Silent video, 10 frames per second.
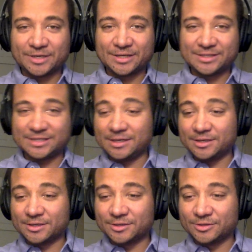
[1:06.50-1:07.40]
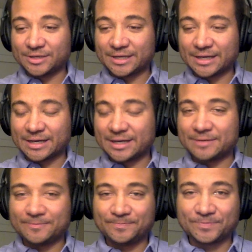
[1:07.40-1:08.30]
taking a look at
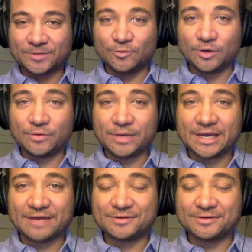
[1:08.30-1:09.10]
what we have on